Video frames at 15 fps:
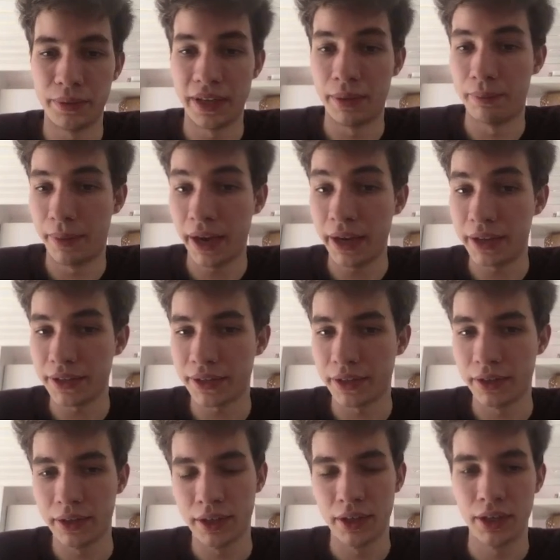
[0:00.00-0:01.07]
unbiased.
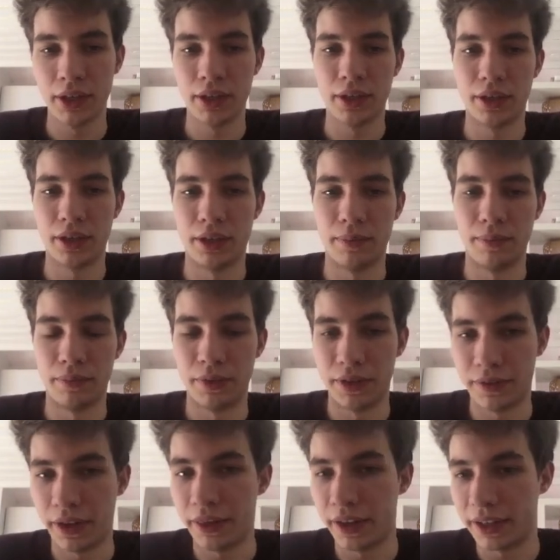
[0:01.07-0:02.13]
We
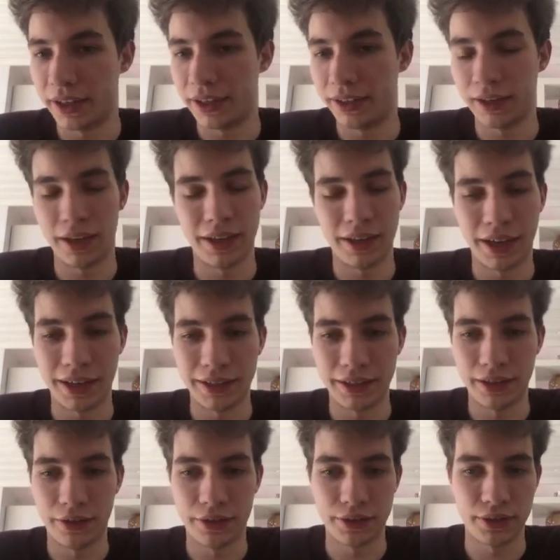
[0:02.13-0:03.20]
define theta hat t
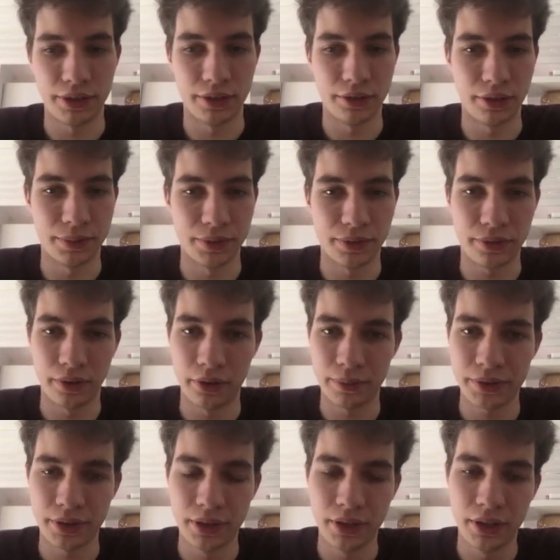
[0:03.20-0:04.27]
also here in terms of
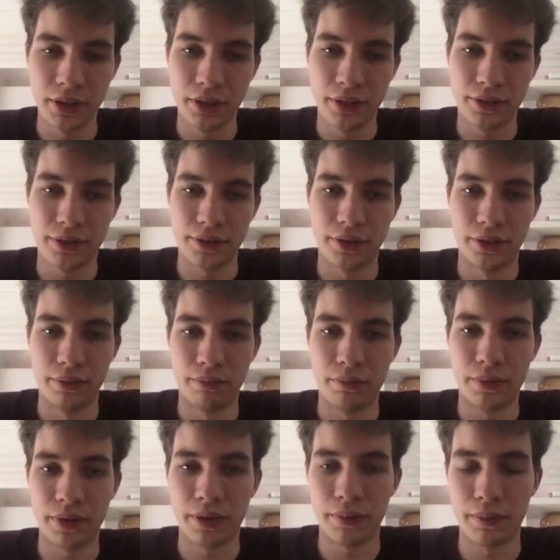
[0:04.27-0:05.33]
columns. So
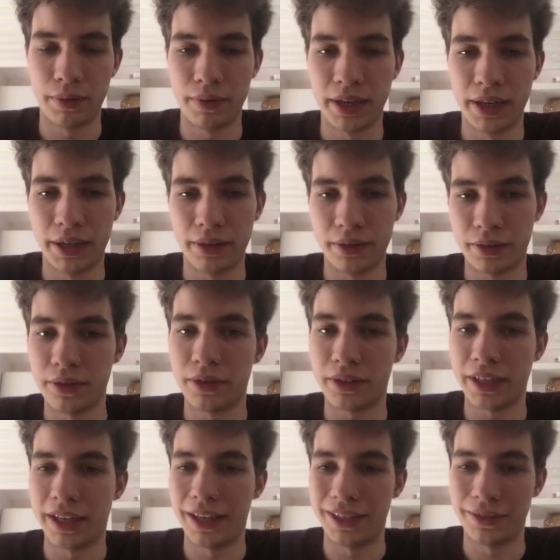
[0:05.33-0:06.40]
we write dot
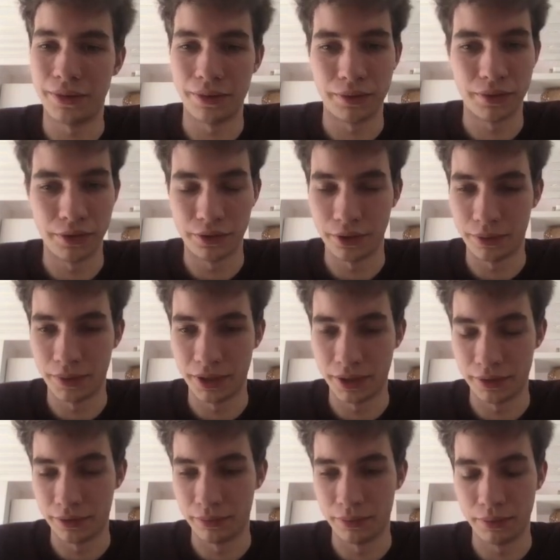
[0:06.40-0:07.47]
k to determine
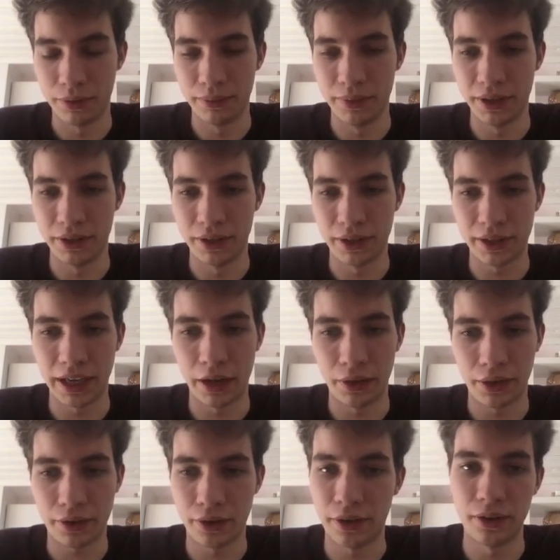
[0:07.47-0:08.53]
to mean the
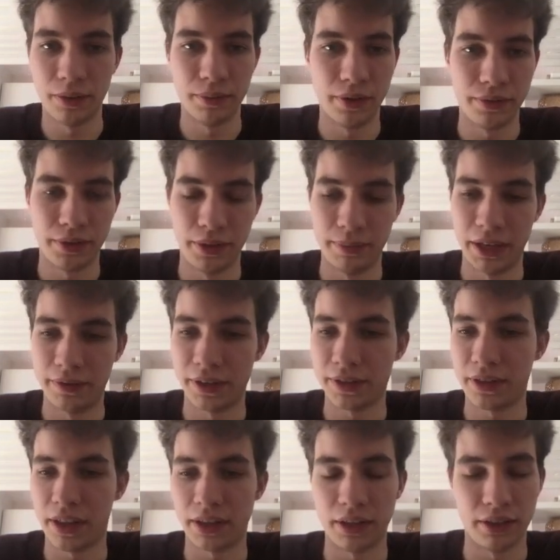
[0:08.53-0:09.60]
kth column of the matrix
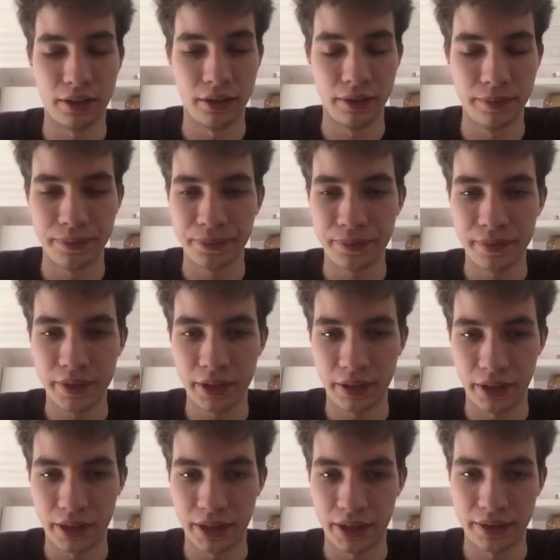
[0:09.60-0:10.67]

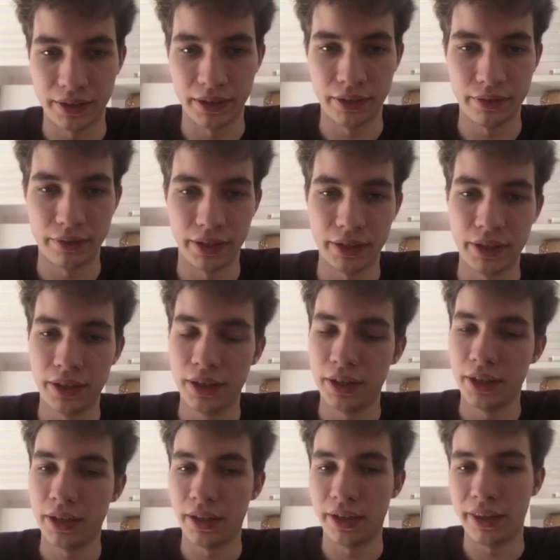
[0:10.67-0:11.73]
theta hat t, right?
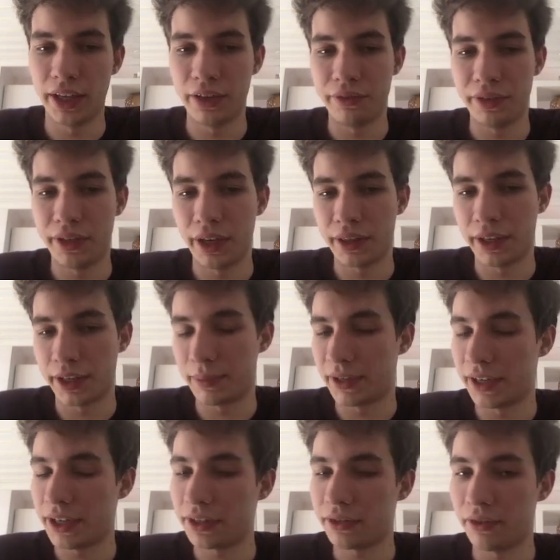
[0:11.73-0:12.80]
And then if we take the
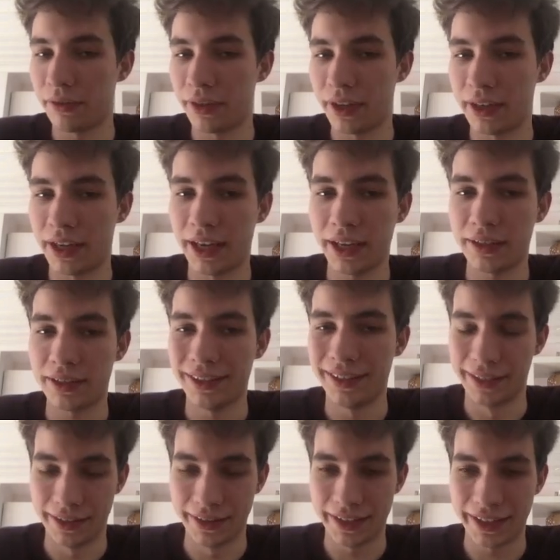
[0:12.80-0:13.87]
expectation of theta hat t
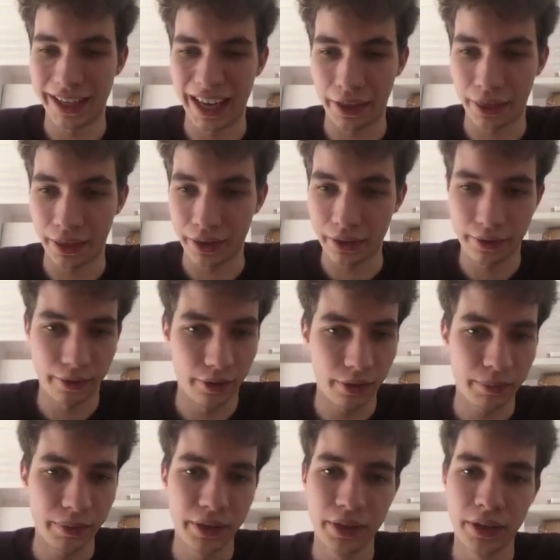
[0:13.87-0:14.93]
in the kth column,